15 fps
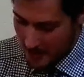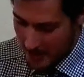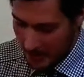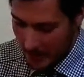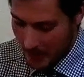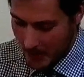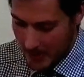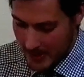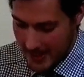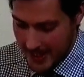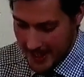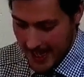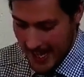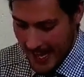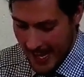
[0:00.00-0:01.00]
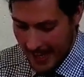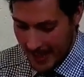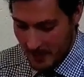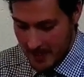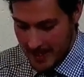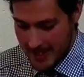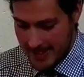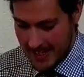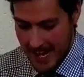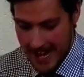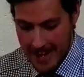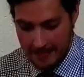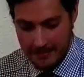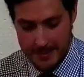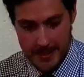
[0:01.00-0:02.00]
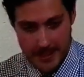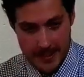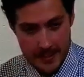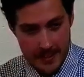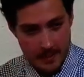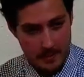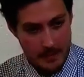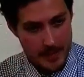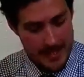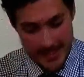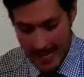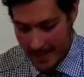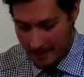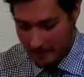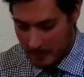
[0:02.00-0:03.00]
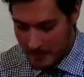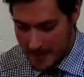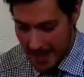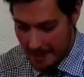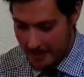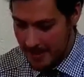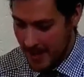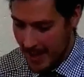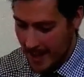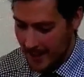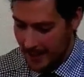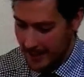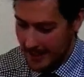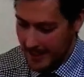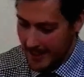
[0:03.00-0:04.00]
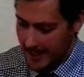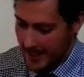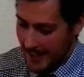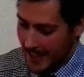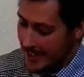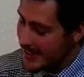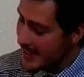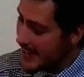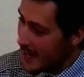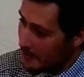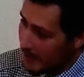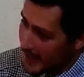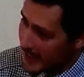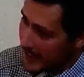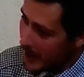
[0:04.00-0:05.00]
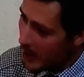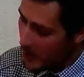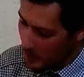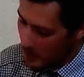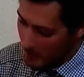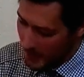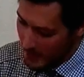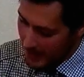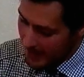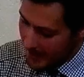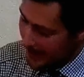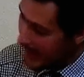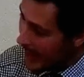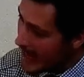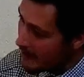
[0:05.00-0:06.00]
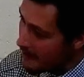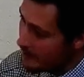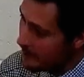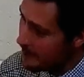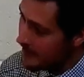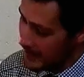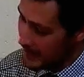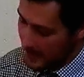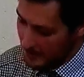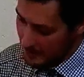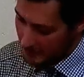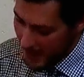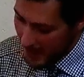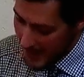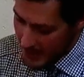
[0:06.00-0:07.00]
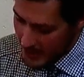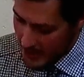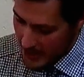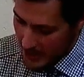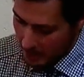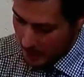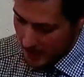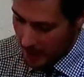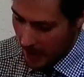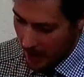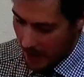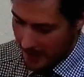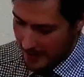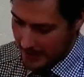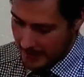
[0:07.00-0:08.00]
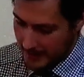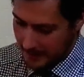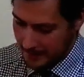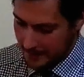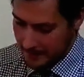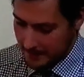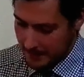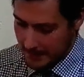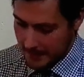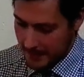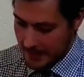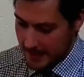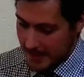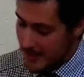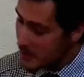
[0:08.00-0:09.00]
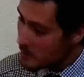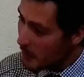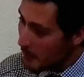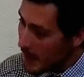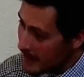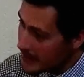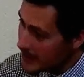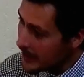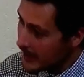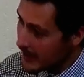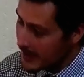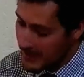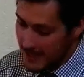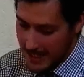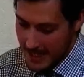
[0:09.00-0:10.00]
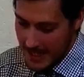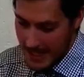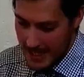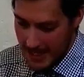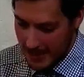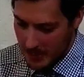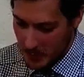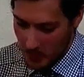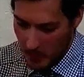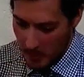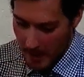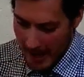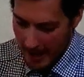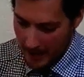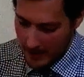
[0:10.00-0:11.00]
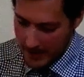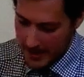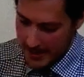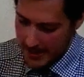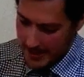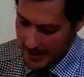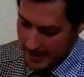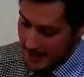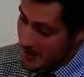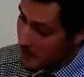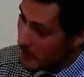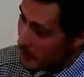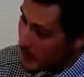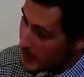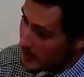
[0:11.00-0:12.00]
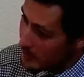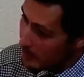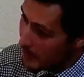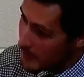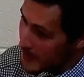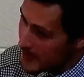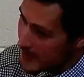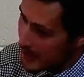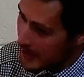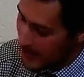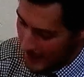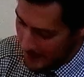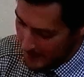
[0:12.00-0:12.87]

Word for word: Lord and be saved? be saved from death and hell, and instead find hope, life, relationship with God. This is what Pentecost is all about. This is what we should focus on.